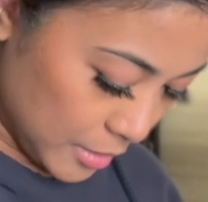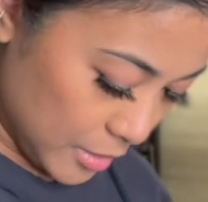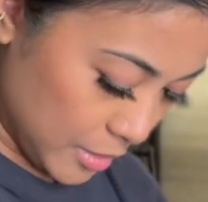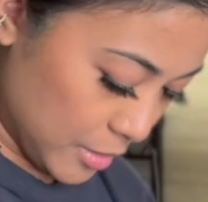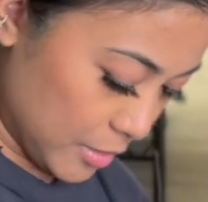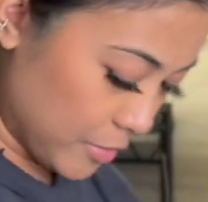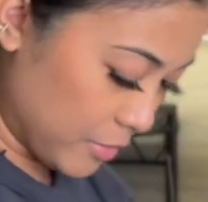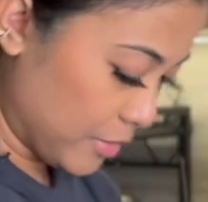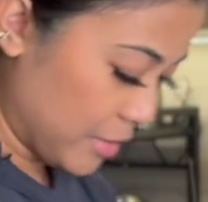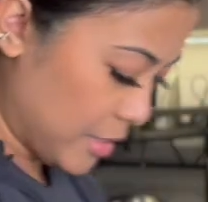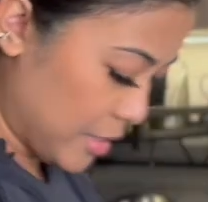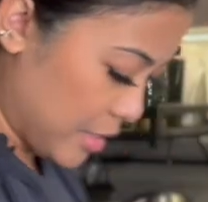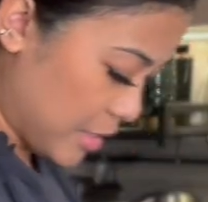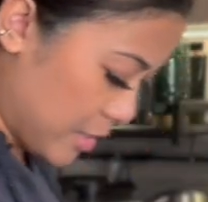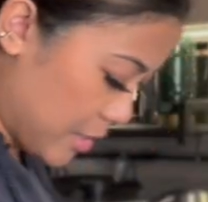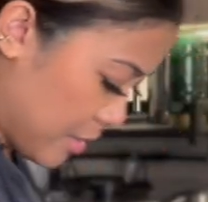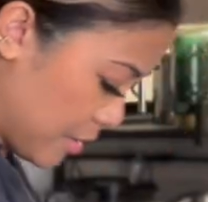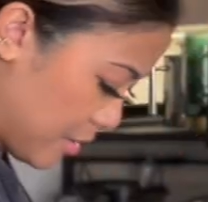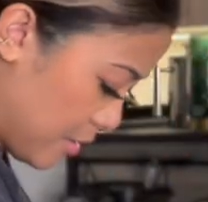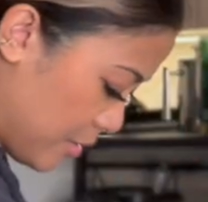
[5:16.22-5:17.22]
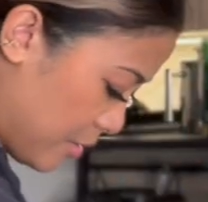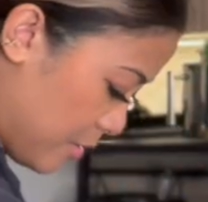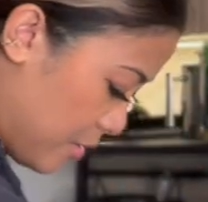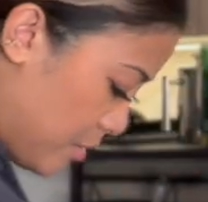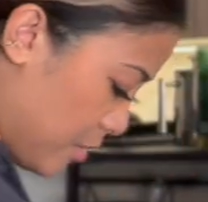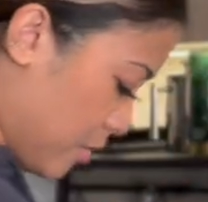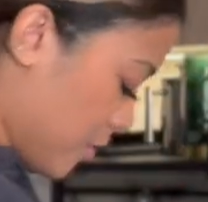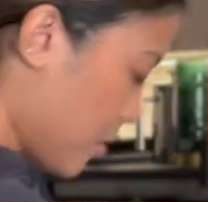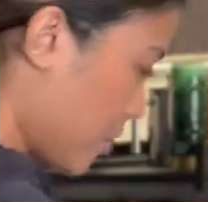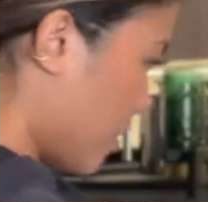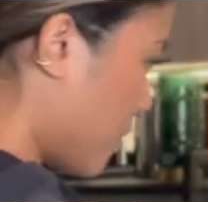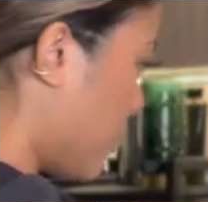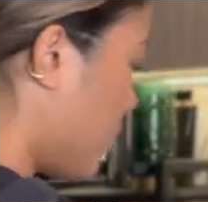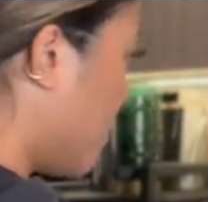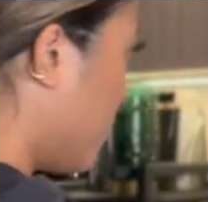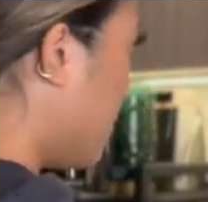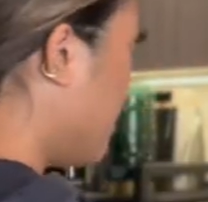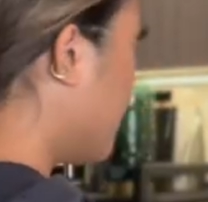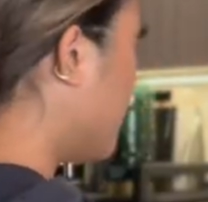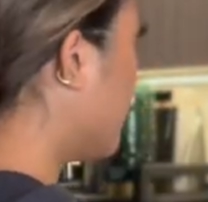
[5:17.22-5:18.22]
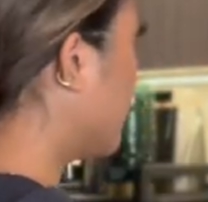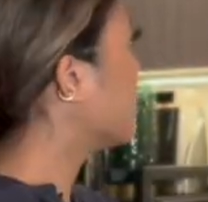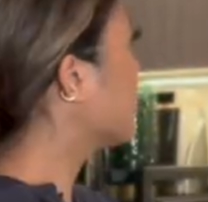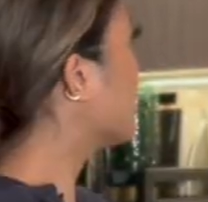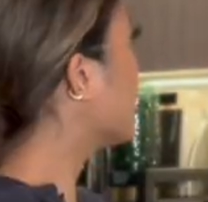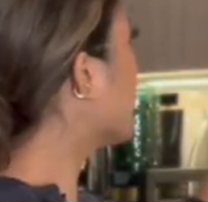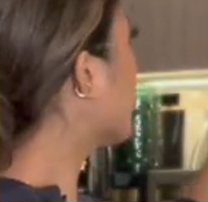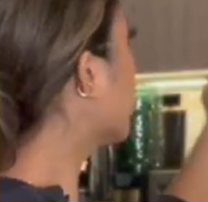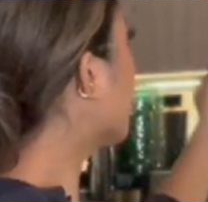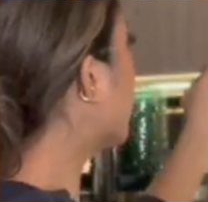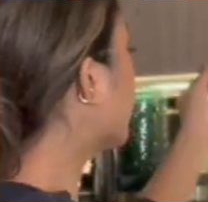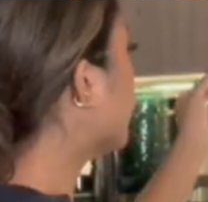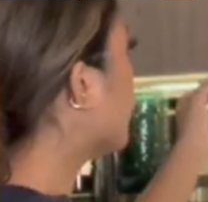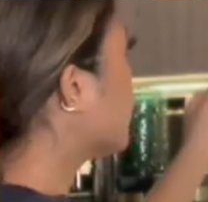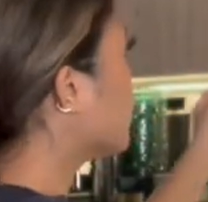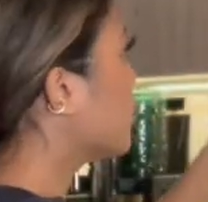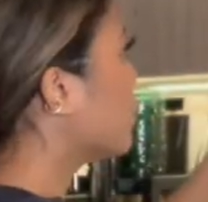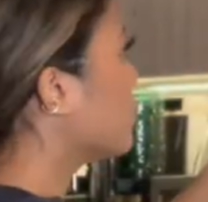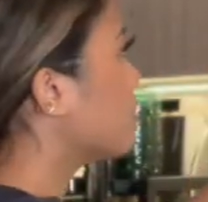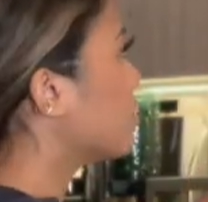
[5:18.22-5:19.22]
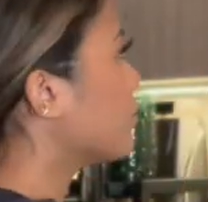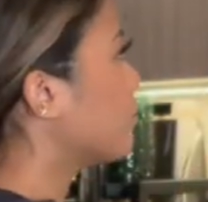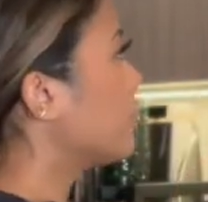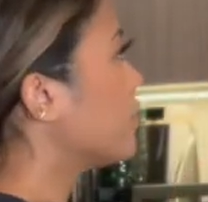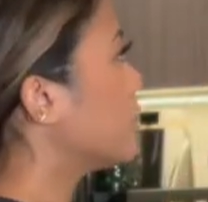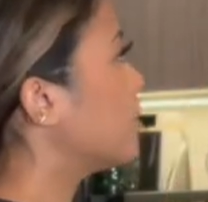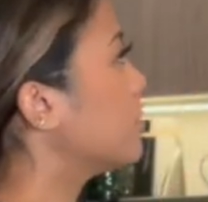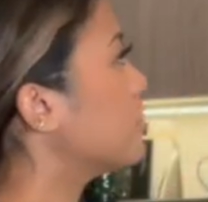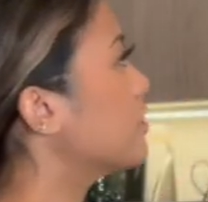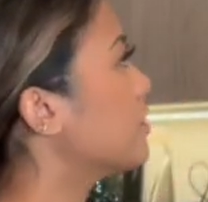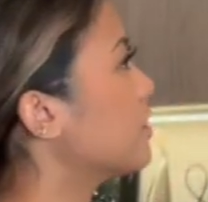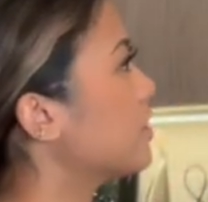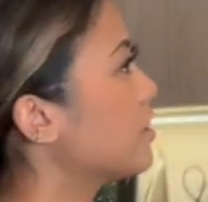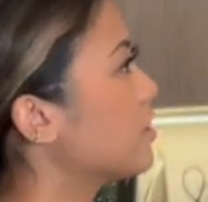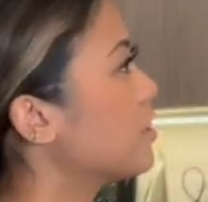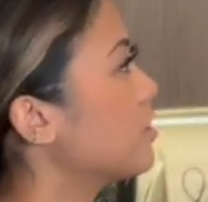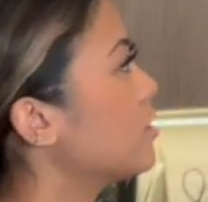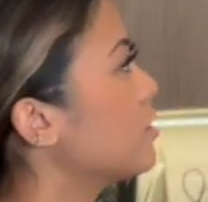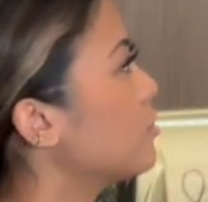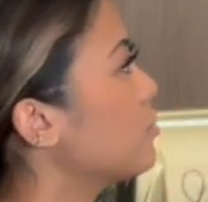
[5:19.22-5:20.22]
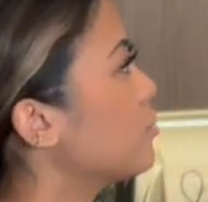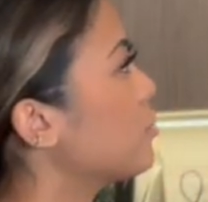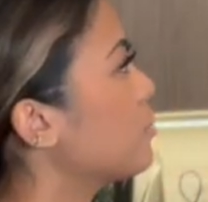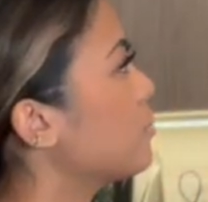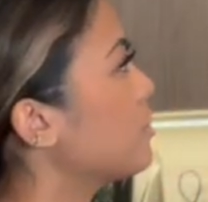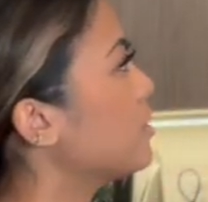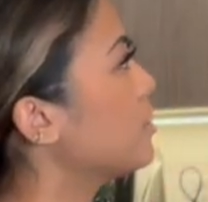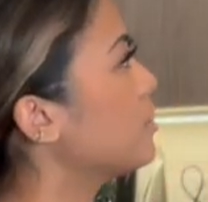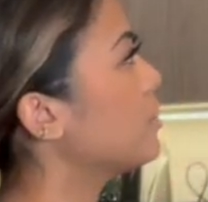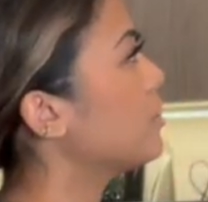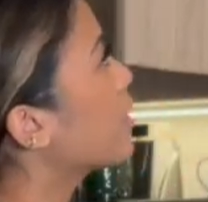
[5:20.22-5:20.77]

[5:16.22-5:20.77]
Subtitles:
Okay, so let's show the folks, excuse me,